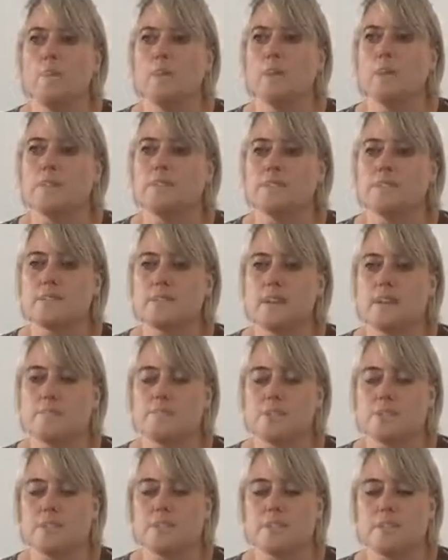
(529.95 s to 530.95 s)
was,
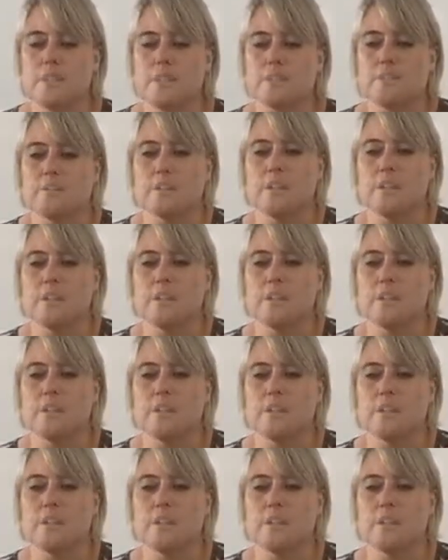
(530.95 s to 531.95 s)
she said, you
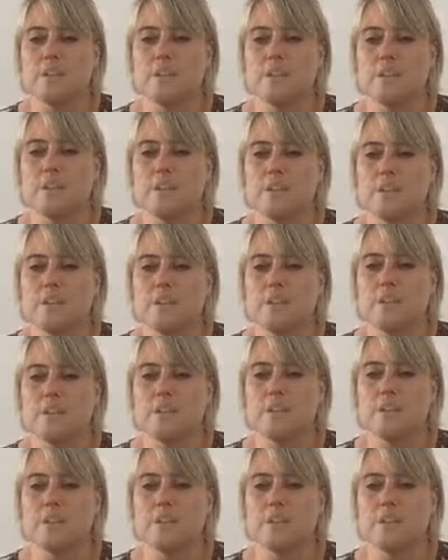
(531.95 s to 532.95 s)
know, it's about
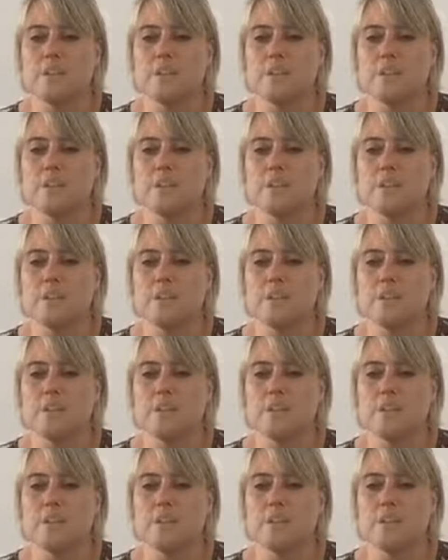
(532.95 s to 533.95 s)
how we talk about
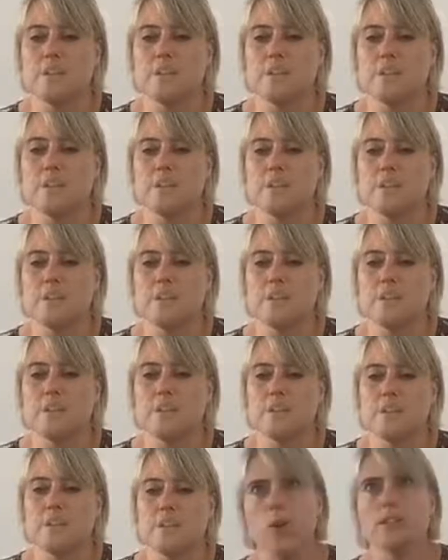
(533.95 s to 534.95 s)
the work that we
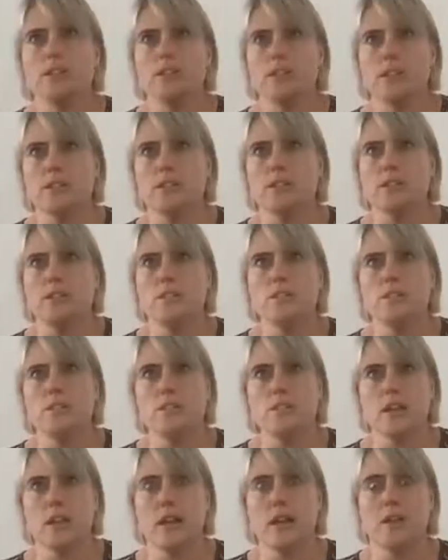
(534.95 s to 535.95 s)
do, what it is
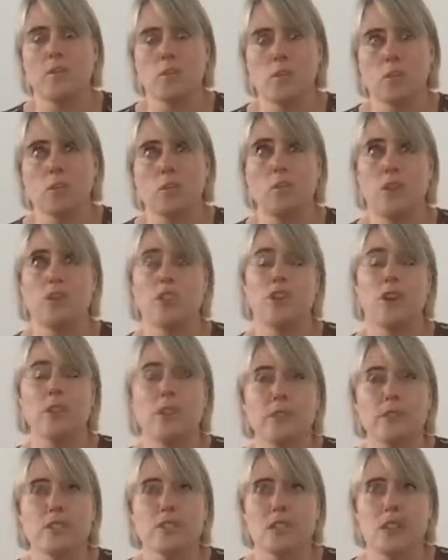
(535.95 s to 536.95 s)
that we say and what we
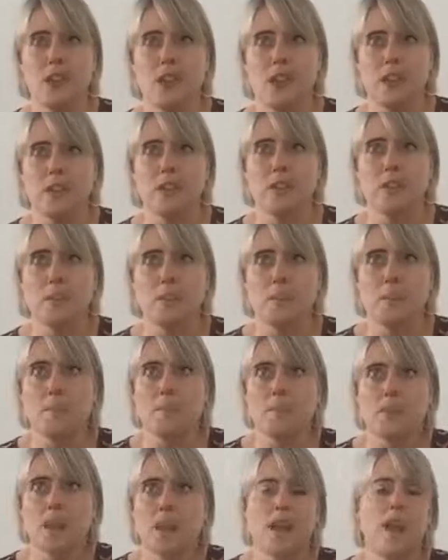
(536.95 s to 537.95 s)
don't say.
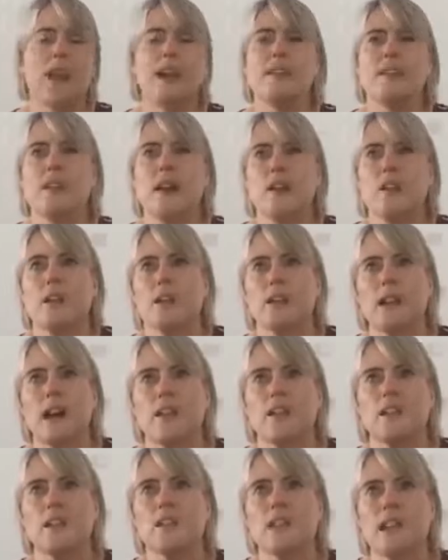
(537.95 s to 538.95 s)
And I thought
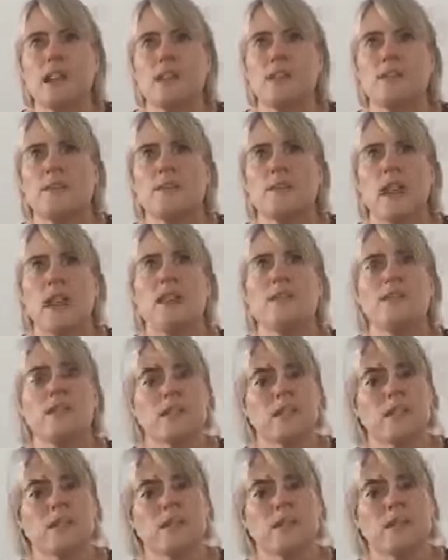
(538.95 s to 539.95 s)
that was really
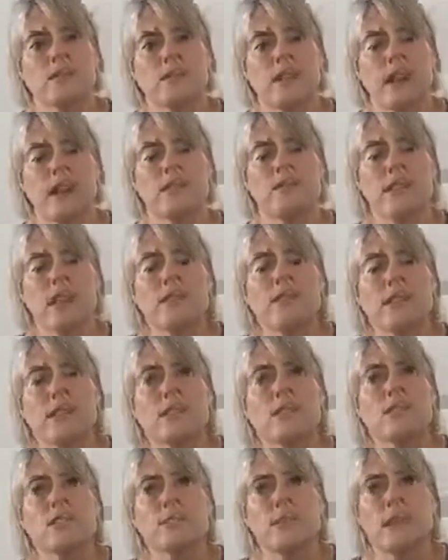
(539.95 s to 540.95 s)
relevant
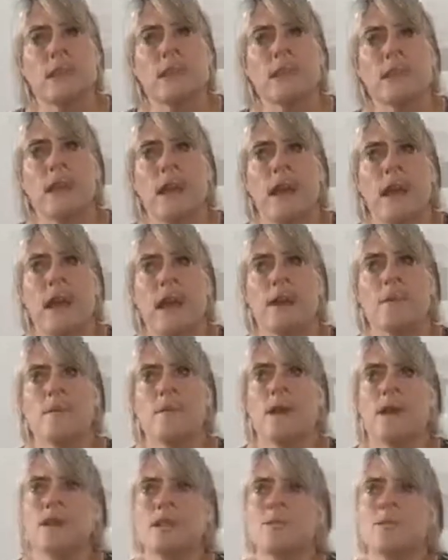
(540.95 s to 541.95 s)
to me.
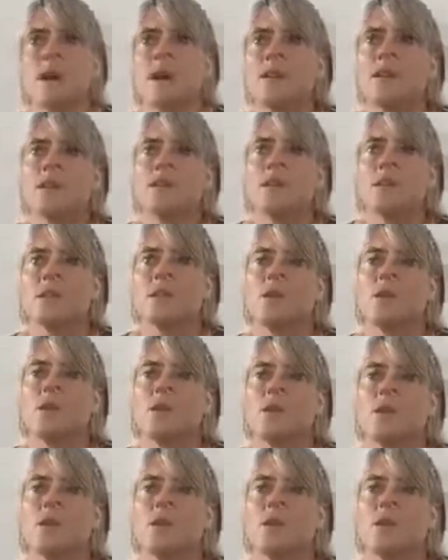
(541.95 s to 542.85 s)
As part of the